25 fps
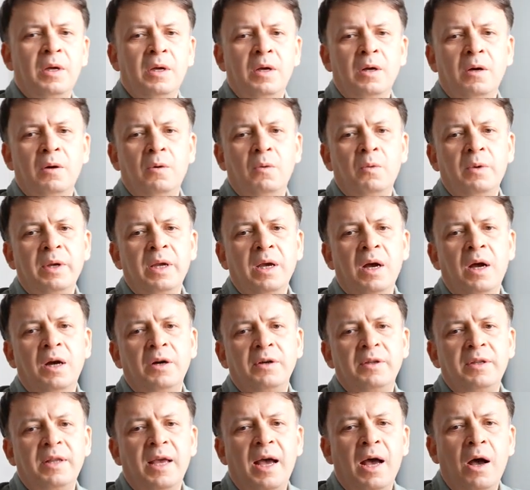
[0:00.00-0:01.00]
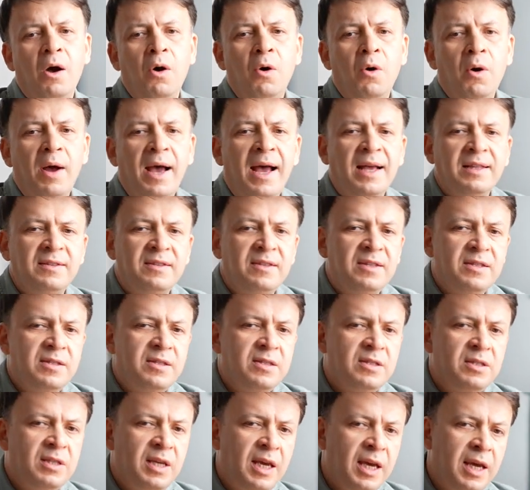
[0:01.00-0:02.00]
We are now at the
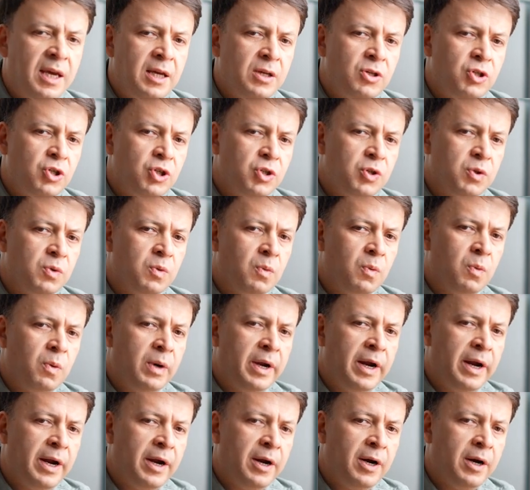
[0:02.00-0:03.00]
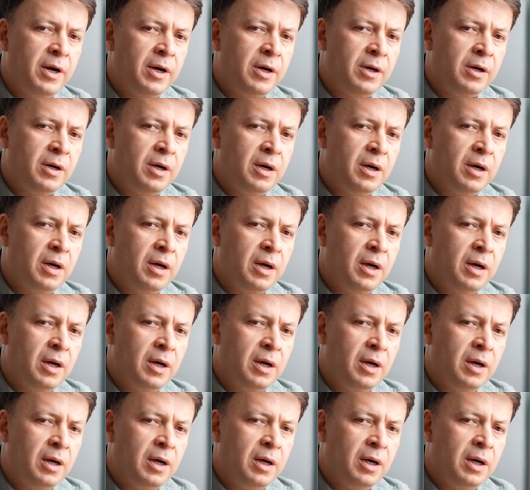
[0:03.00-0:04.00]
stage where
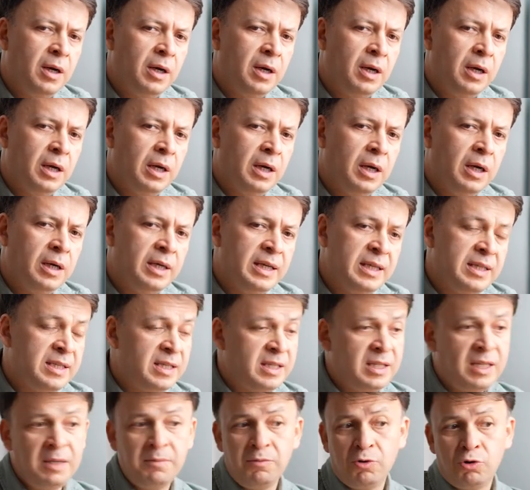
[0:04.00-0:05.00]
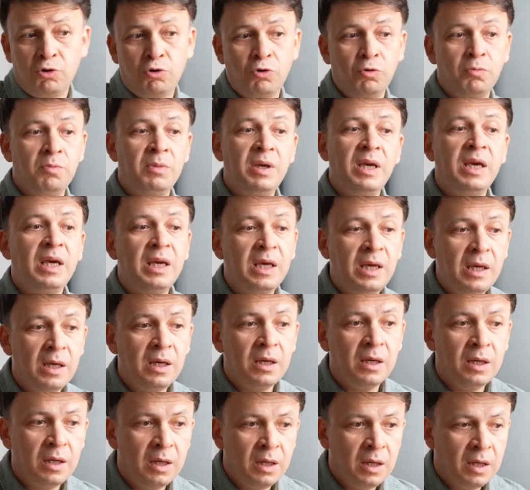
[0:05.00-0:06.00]
it seems to me
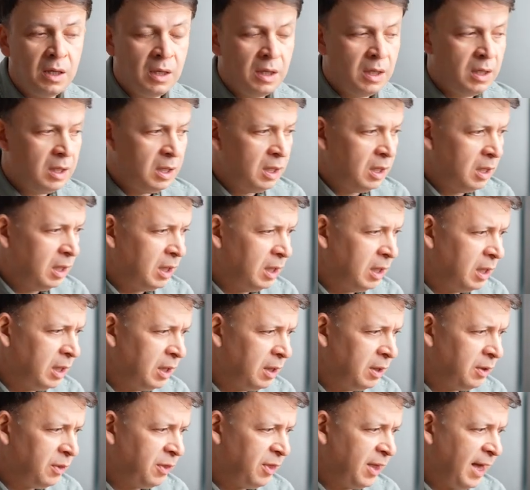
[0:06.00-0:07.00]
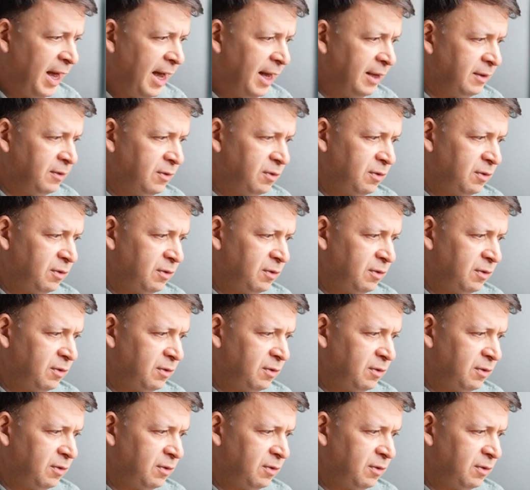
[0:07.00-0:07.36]
that,